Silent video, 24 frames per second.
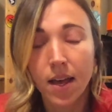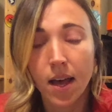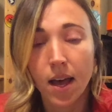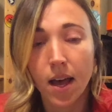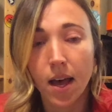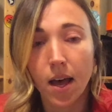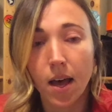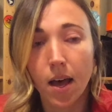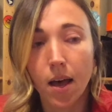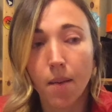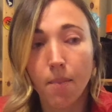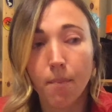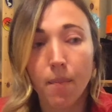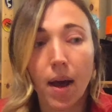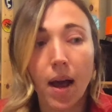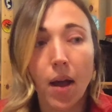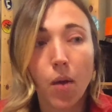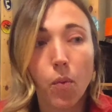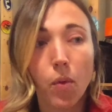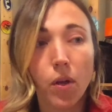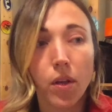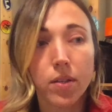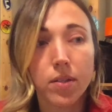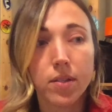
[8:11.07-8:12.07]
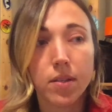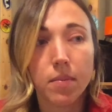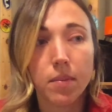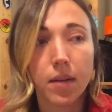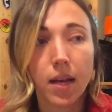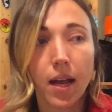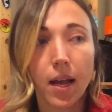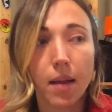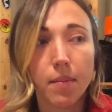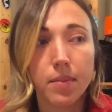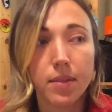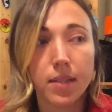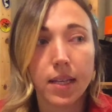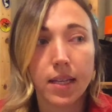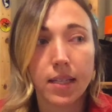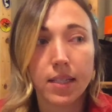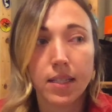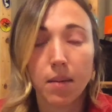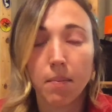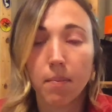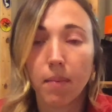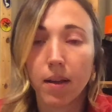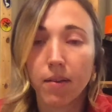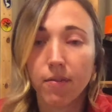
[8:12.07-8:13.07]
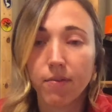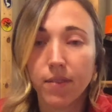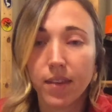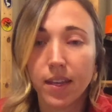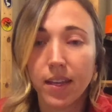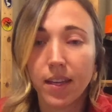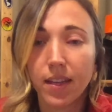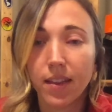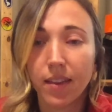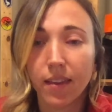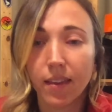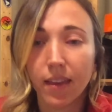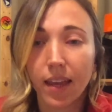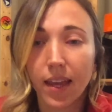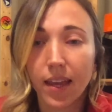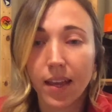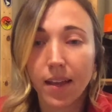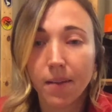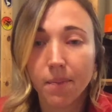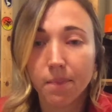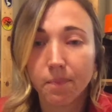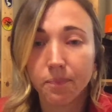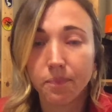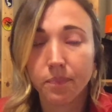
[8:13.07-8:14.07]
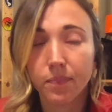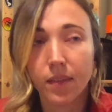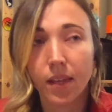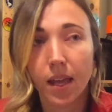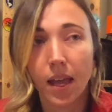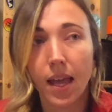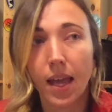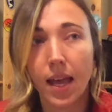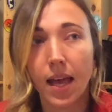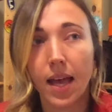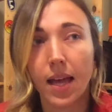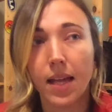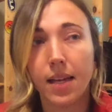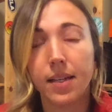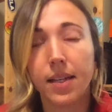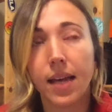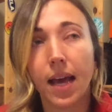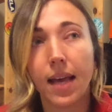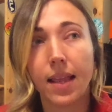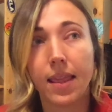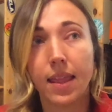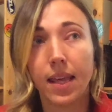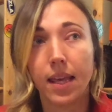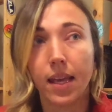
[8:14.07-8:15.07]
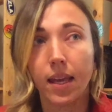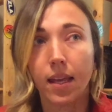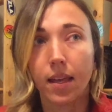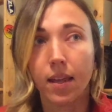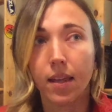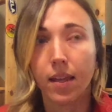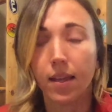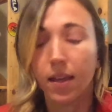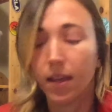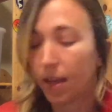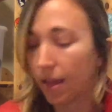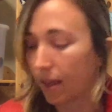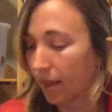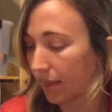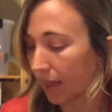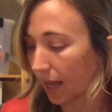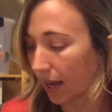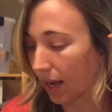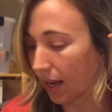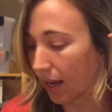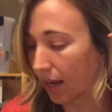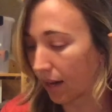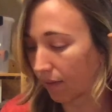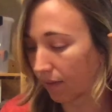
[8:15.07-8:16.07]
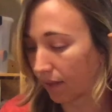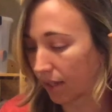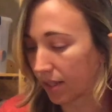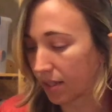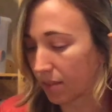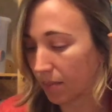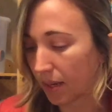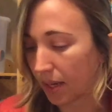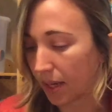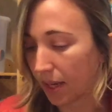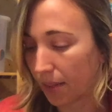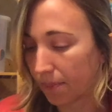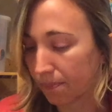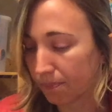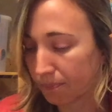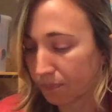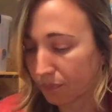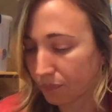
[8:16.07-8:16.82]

I will sometimes like dip my feet in the lake. And I think that kind of leads me,